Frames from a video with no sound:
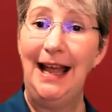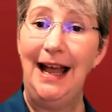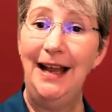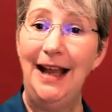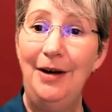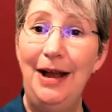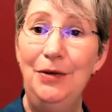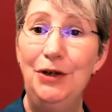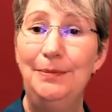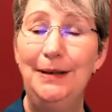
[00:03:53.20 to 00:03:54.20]
And our
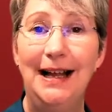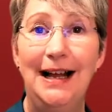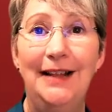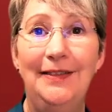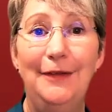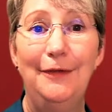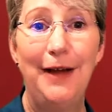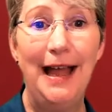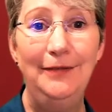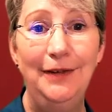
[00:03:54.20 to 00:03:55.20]
outcome card, the
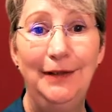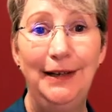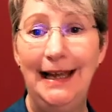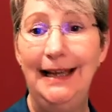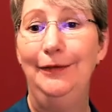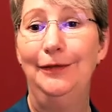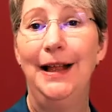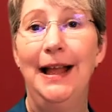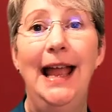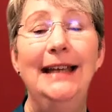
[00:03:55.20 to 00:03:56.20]
Five of Life,
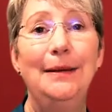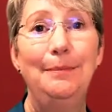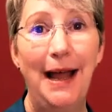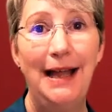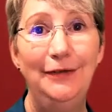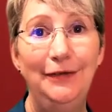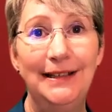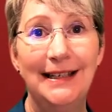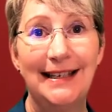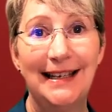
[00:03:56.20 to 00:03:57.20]
is a
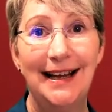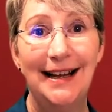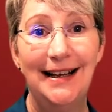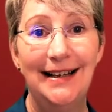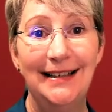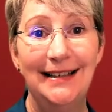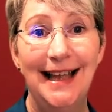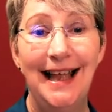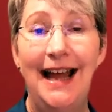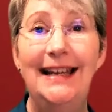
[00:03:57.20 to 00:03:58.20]
mindfulness card.
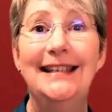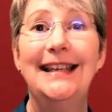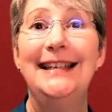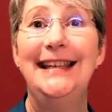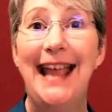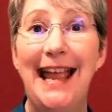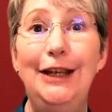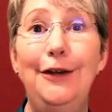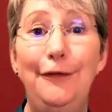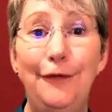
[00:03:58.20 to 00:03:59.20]
And it says, get
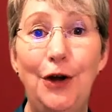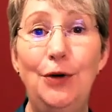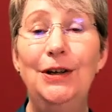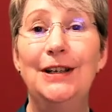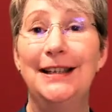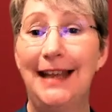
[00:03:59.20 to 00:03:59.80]
your focus